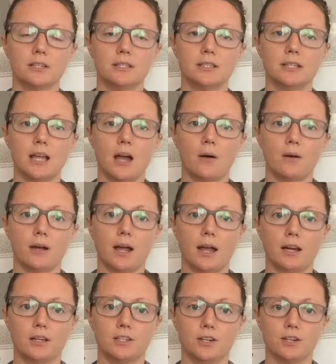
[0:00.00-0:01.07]
and see how it
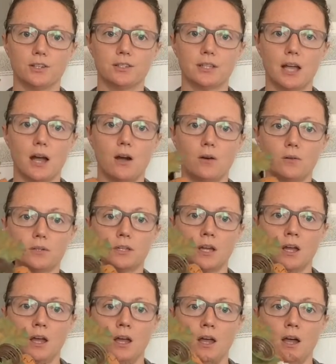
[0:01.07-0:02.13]
kind of turns out,
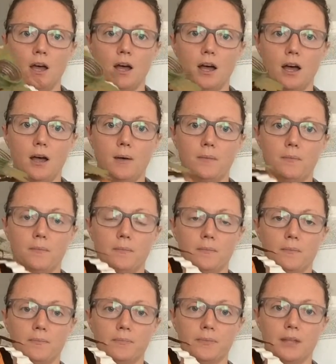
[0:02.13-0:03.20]

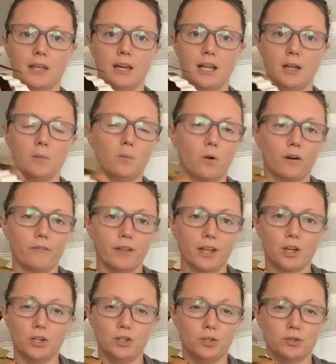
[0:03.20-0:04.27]
getting it more of like
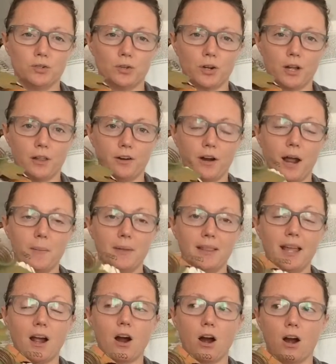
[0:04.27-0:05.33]
a neutral color. I mean,
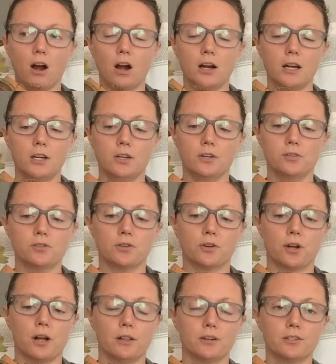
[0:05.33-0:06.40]
they are already neutral
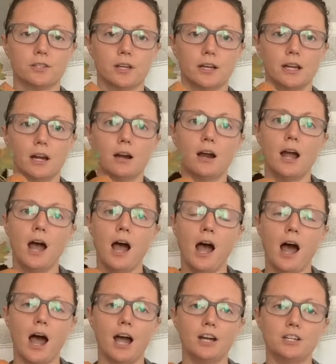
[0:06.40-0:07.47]
colors on here.
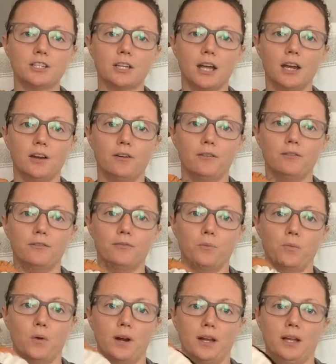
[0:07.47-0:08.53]
I just kind
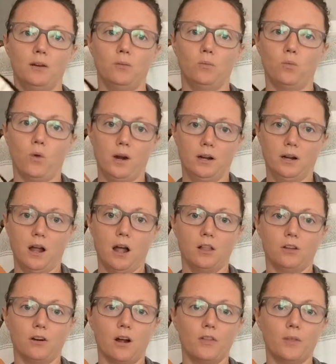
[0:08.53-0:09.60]
of wanted one
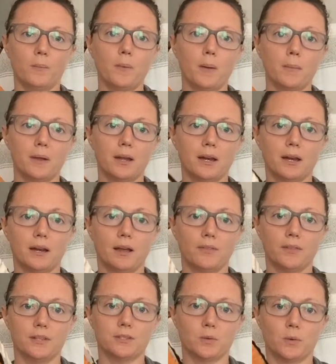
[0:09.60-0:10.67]
color on the pumpkin and
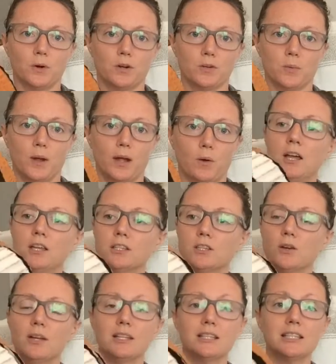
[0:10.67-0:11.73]
not this orange white.
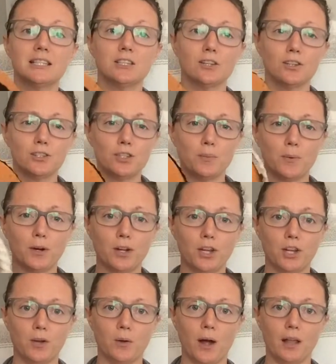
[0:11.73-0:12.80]
So it's still super
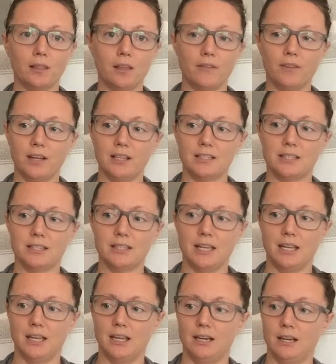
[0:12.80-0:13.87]
cute. I love it. It's
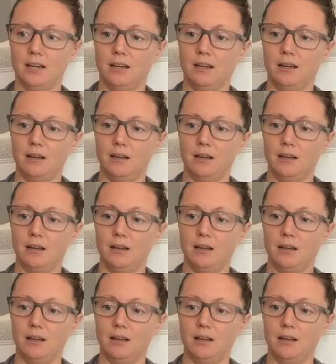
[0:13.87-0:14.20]
tin.